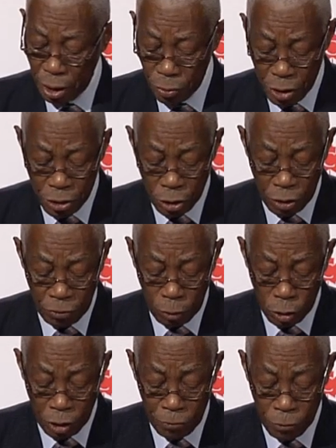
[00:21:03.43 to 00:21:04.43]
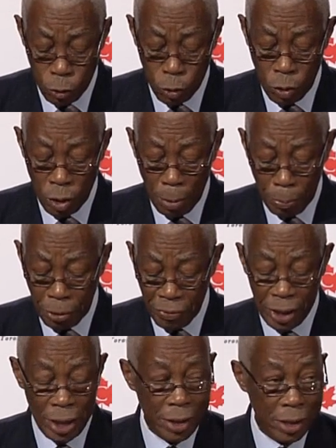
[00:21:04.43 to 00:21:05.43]
reserved for a few
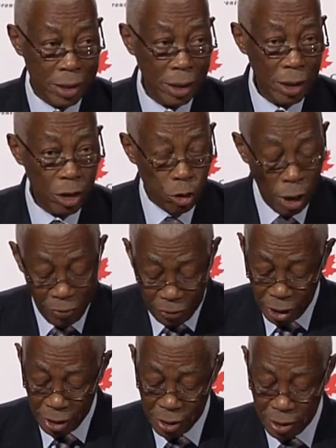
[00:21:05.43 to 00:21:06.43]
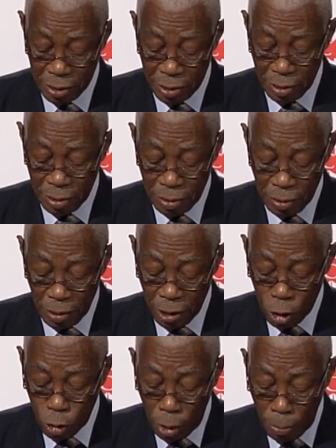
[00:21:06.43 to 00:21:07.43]
privileged travelers
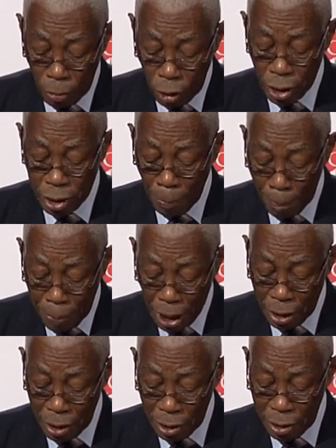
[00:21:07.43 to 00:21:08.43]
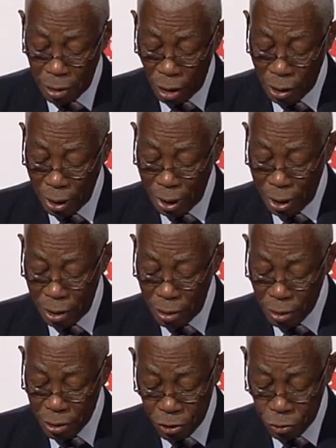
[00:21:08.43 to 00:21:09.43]
to a multi-billion-dollar
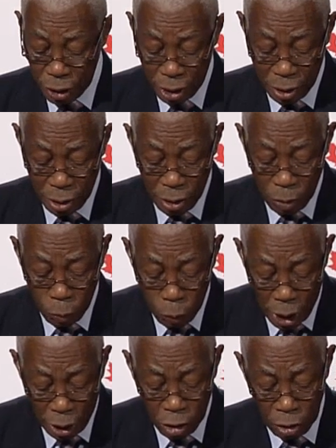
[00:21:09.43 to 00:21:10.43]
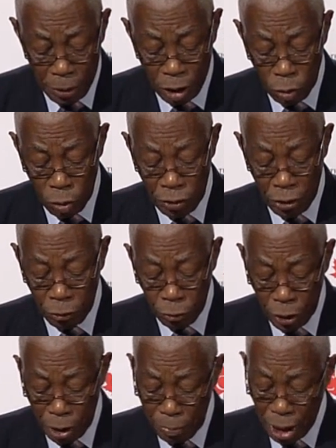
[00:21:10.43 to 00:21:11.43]
industry, welcoming over
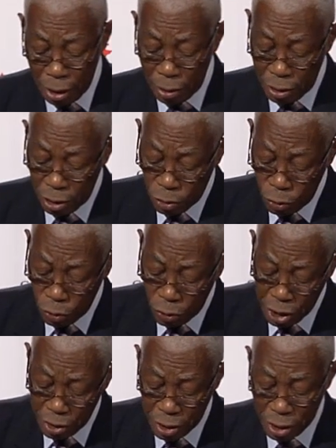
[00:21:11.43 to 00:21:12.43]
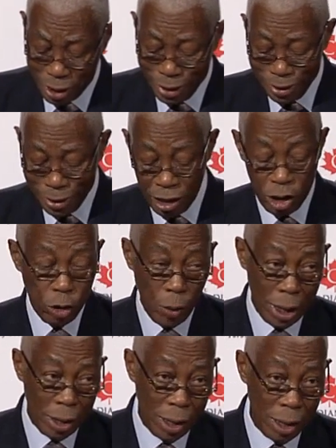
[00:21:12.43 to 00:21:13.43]
3 million tourists in
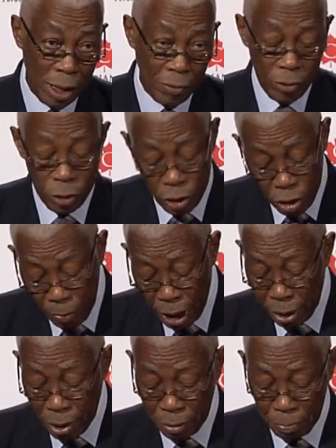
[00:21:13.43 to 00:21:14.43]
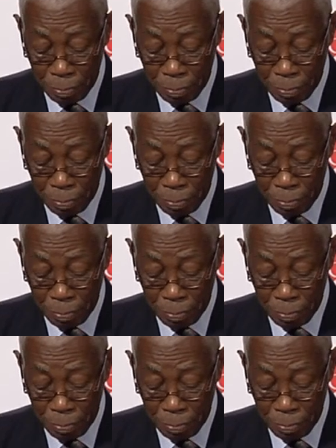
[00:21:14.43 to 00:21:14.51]
2011 to Jamaica.